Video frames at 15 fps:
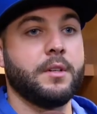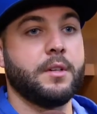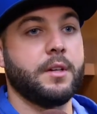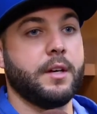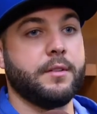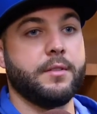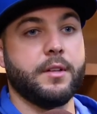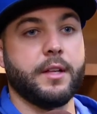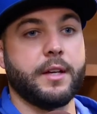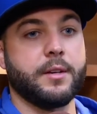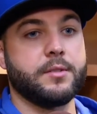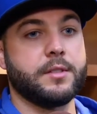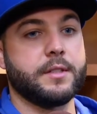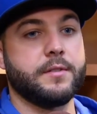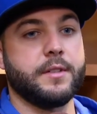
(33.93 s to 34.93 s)
I felt like I
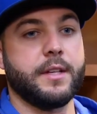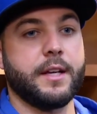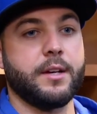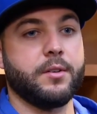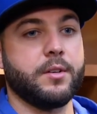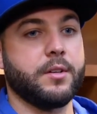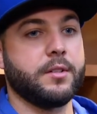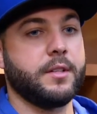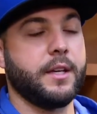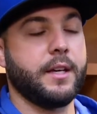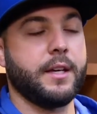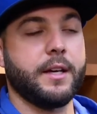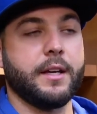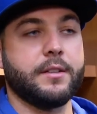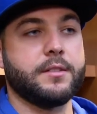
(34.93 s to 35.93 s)
was living down all
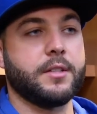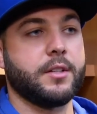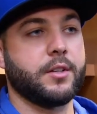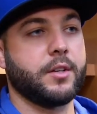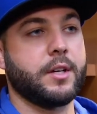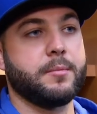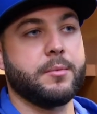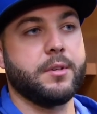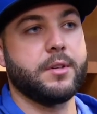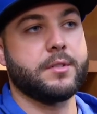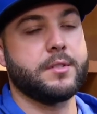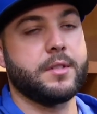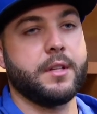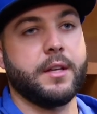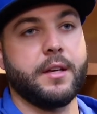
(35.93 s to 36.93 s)
day. Got a ton of ground
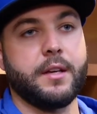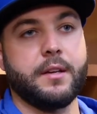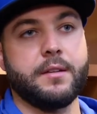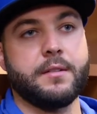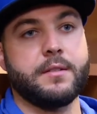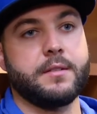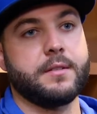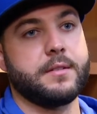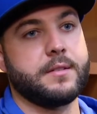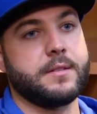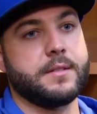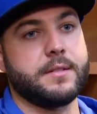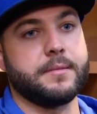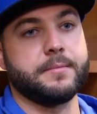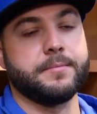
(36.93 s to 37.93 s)
balls today.
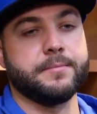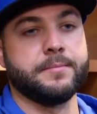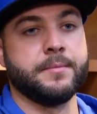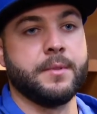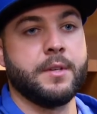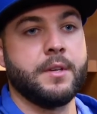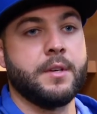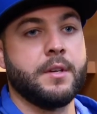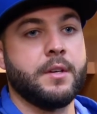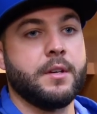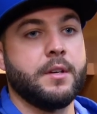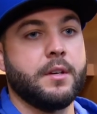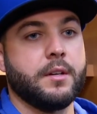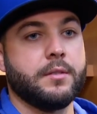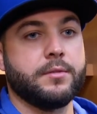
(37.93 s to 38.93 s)
Um,
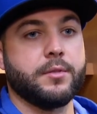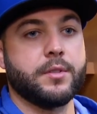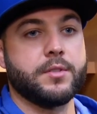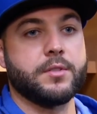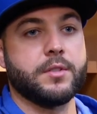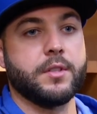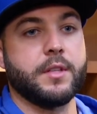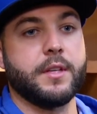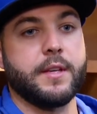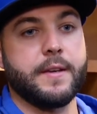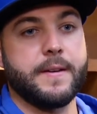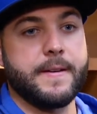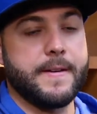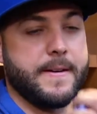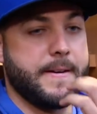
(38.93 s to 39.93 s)
unfortunately,
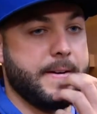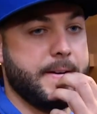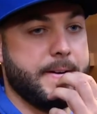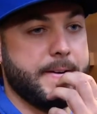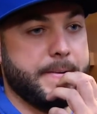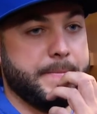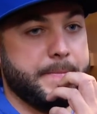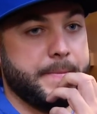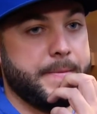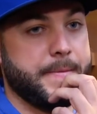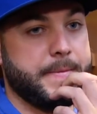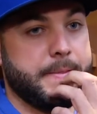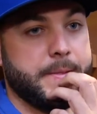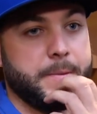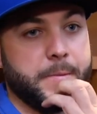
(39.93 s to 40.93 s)
um,
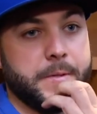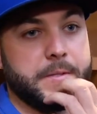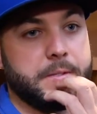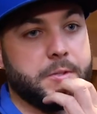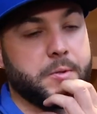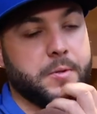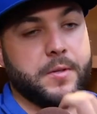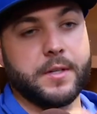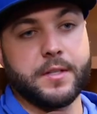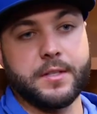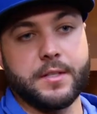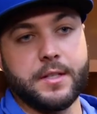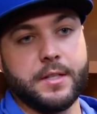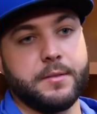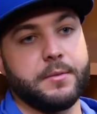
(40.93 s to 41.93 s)
the one Torres
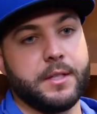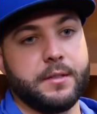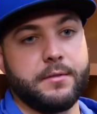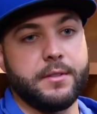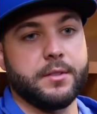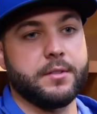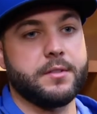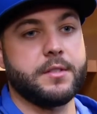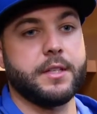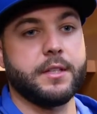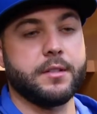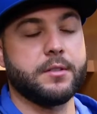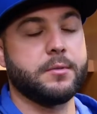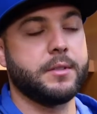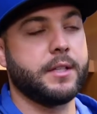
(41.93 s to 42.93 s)
hit infield
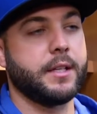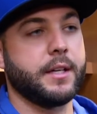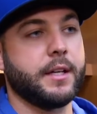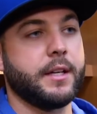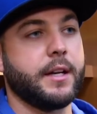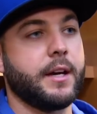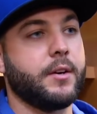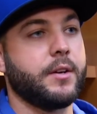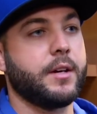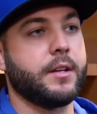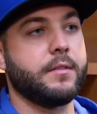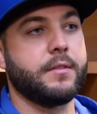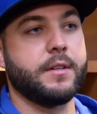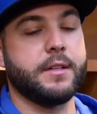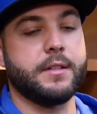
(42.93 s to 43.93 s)
single. We didn't get an out out
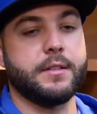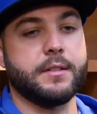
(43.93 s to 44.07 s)
of it.